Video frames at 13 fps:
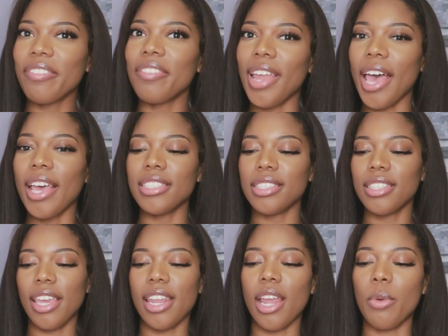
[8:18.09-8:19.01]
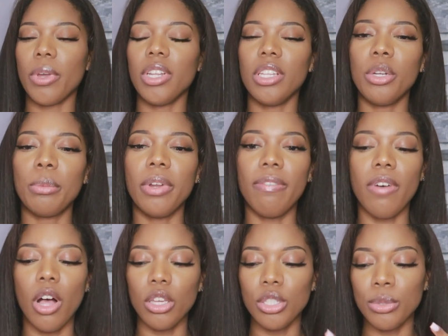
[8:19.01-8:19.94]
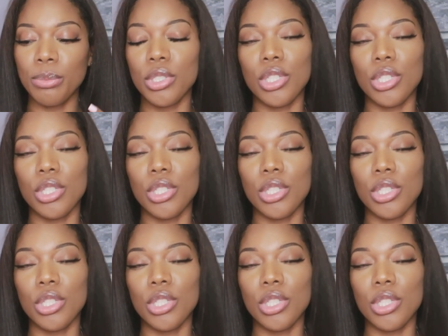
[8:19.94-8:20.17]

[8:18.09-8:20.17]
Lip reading: flat, and I want a little bit of volume.